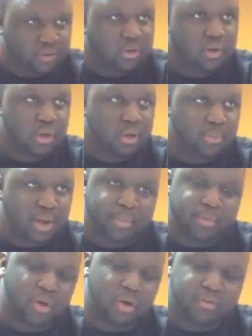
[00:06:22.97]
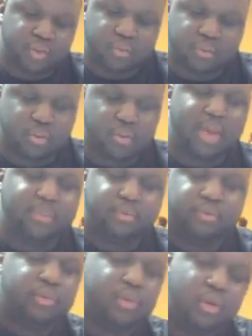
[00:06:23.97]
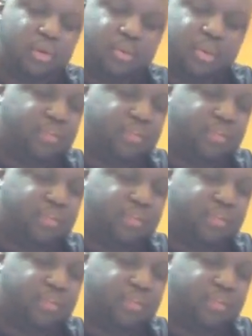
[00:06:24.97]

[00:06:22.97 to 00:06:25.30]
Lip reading: are popping off, then see what happens. But